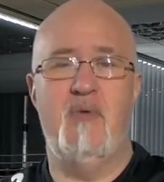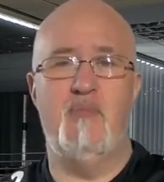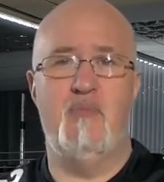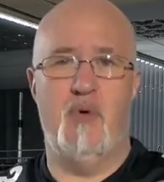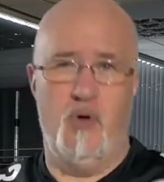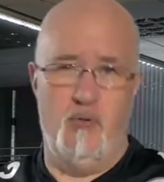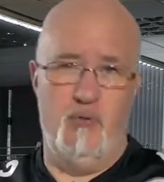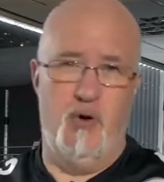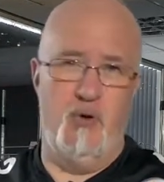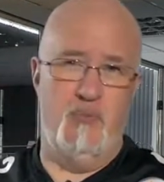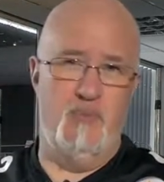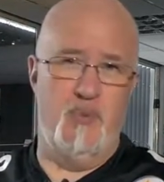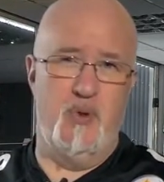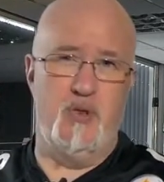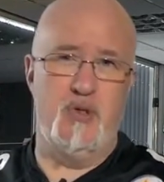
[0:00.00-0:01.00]
more
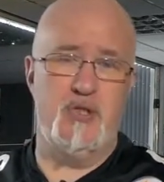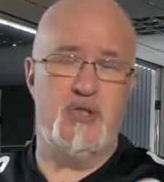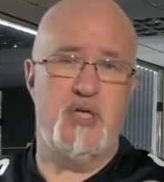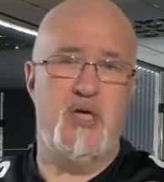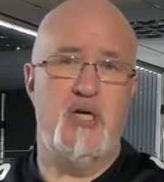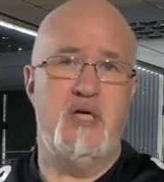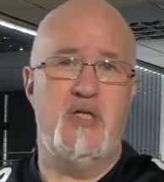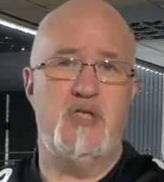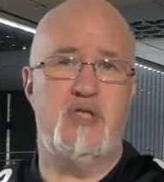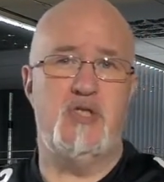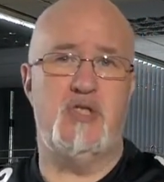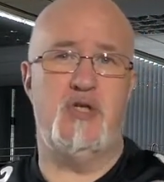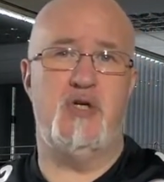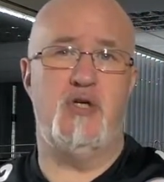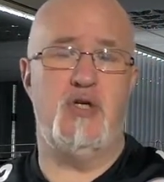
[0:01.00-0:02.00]
robust
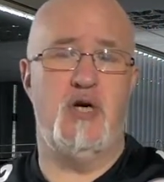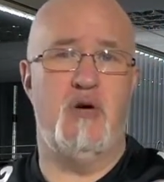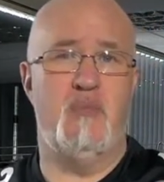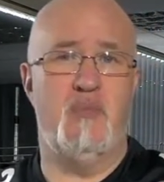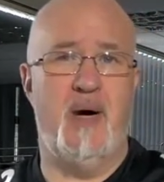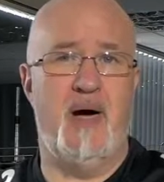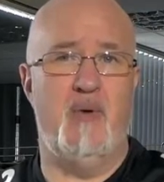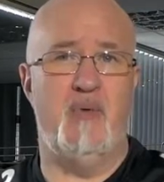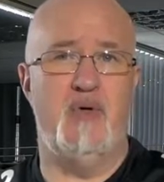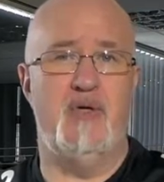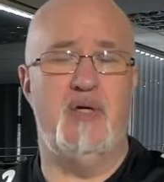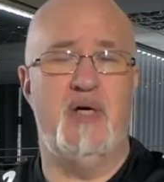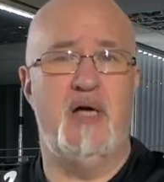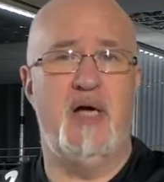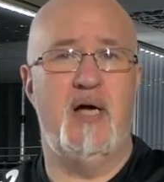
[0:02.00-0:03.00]
studio powered
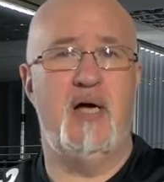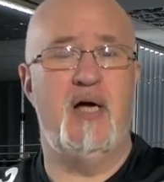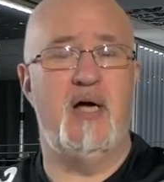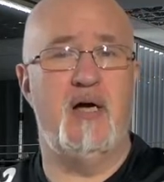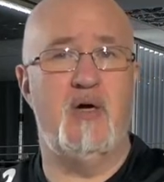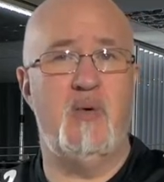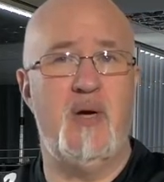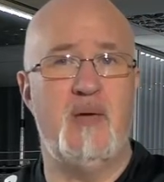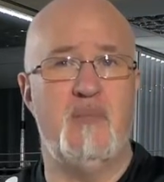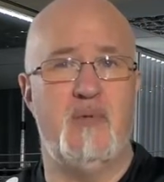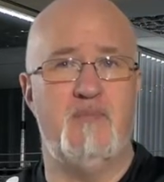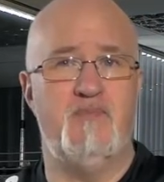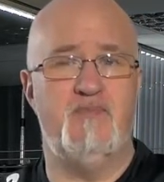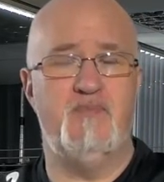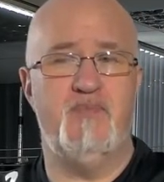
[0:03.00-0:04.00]

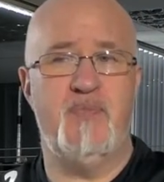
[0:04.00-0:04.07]
equipment.